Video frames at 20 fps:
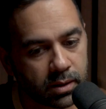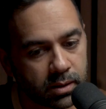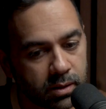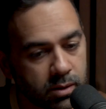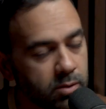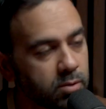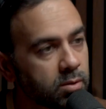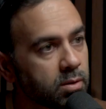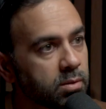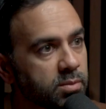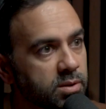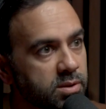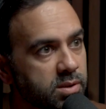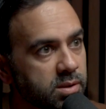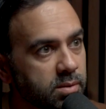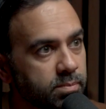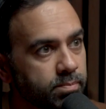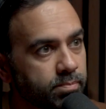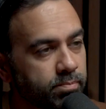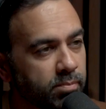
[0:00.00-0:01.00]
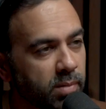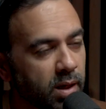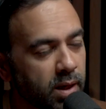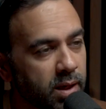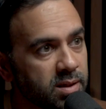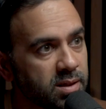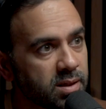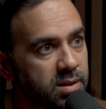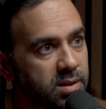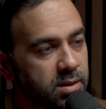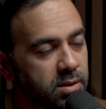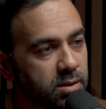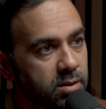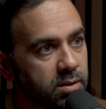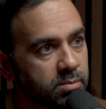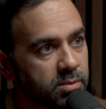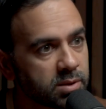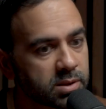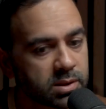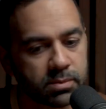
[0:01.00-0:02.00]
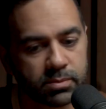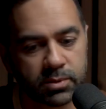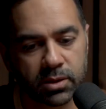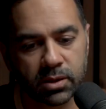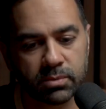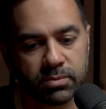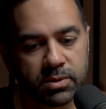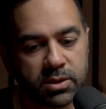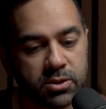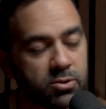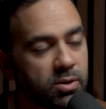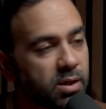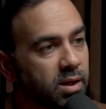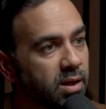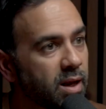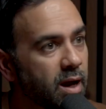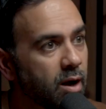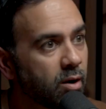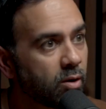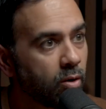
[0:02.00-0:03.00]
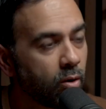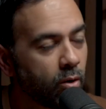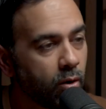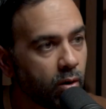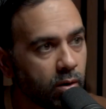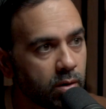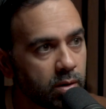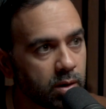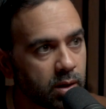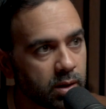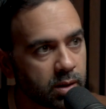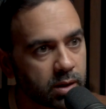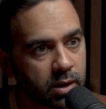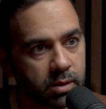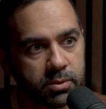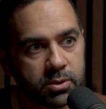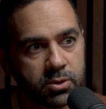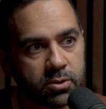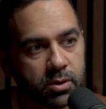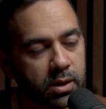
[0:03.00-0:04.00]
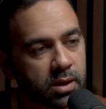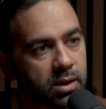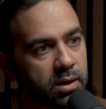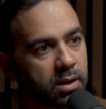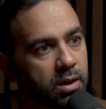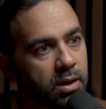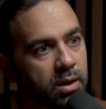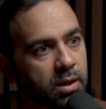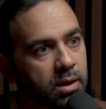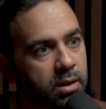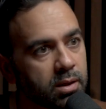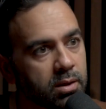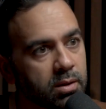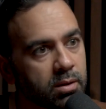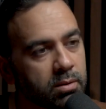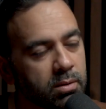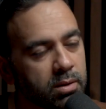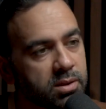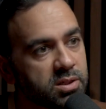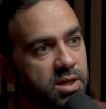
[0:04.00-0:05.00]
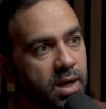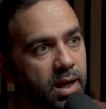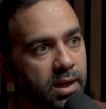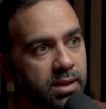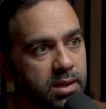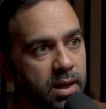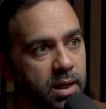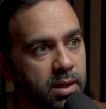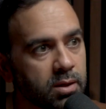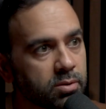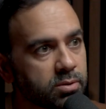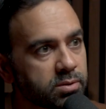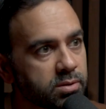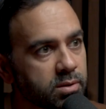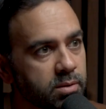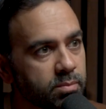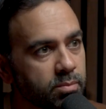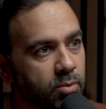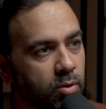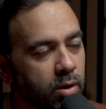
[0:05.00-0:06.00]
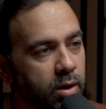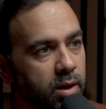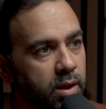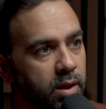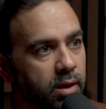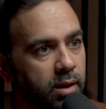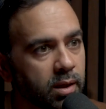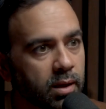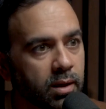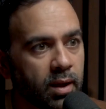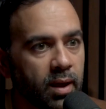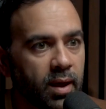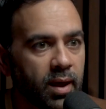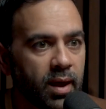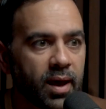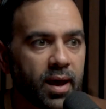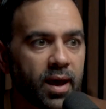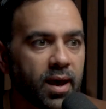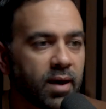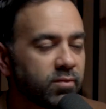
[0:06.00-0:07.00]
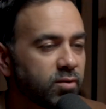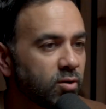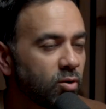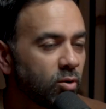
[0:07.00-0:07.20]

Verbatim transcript: you're a Muslim. By identity, you're a Muslim. You could be drinking alcohol. You could be drinking a, uh, you know, a Jack Daniels in the morning and having